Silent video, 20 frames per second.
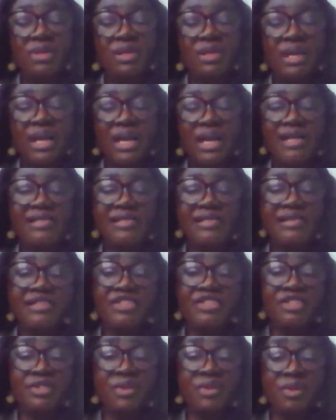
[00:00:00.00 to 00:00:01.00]
has
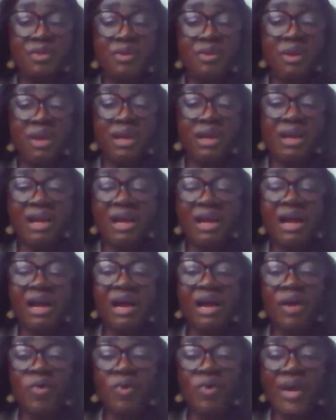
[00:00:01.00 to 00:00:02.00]
in stock
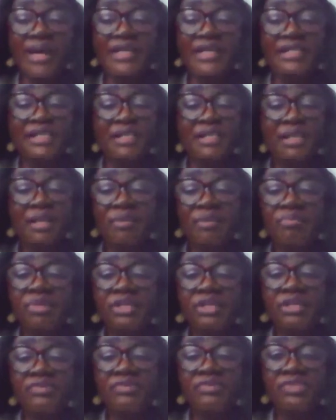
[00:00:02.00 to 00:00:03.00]
are quite
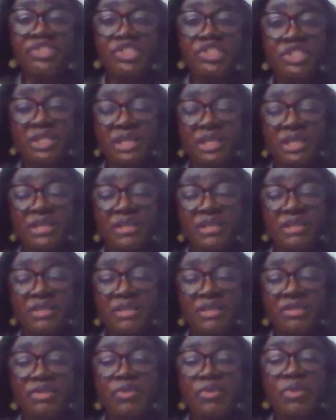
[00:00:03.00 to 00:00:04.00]
beneficial.
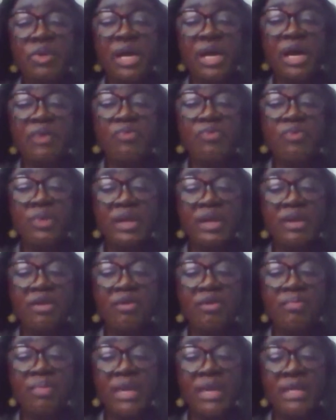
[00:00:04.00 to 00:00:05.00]
So I will
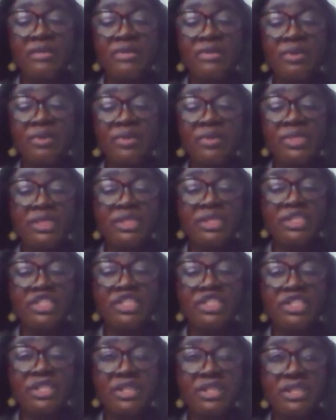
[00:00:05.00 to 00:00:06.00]
recommend those
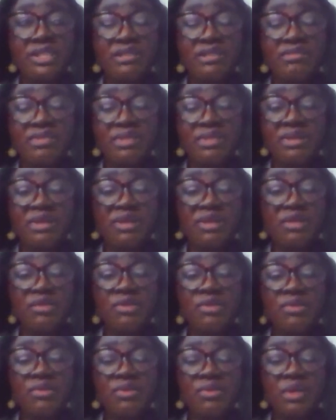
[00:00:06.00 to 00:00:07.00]
initiatives to